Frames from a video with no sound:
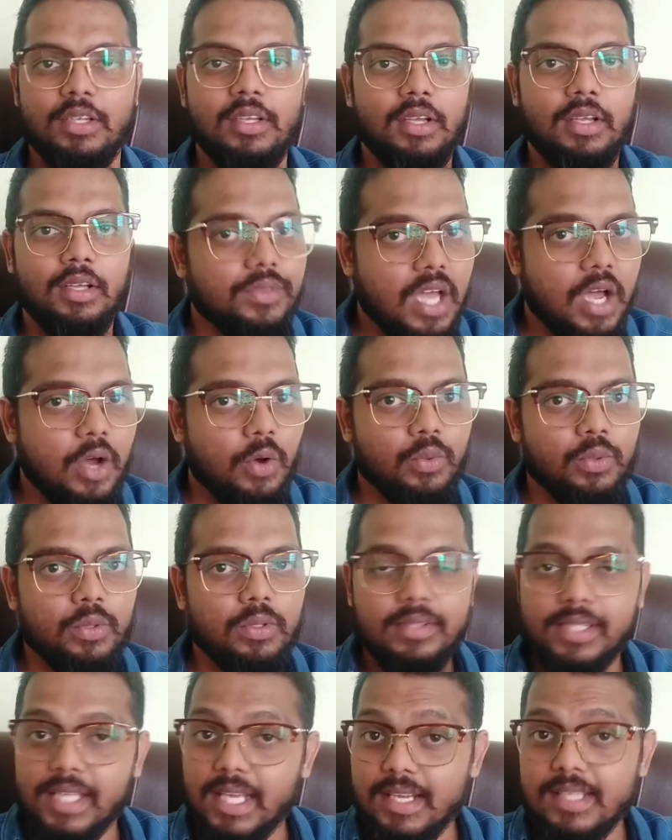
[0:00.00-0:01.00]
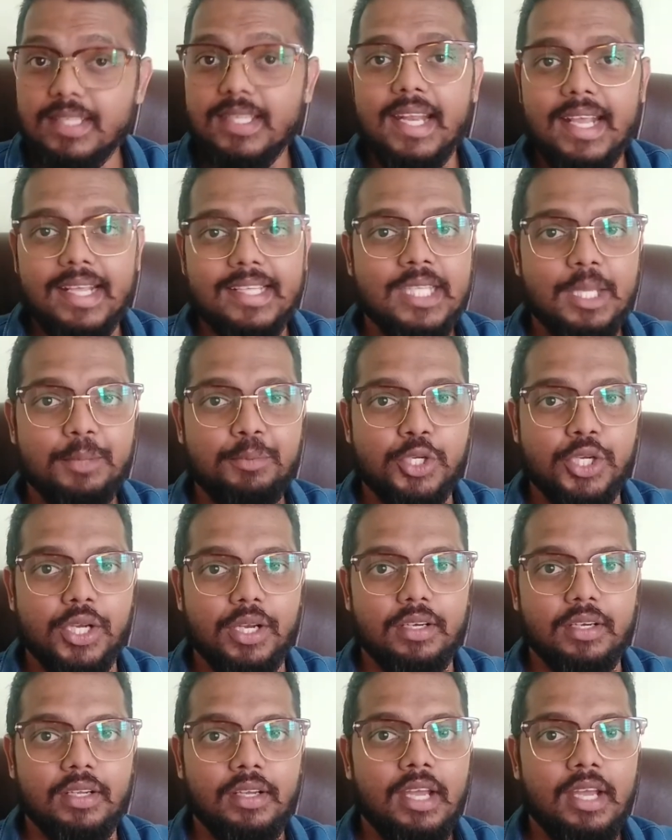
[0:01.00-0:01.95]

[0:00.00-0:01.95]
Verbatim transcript: Now, there is an exception.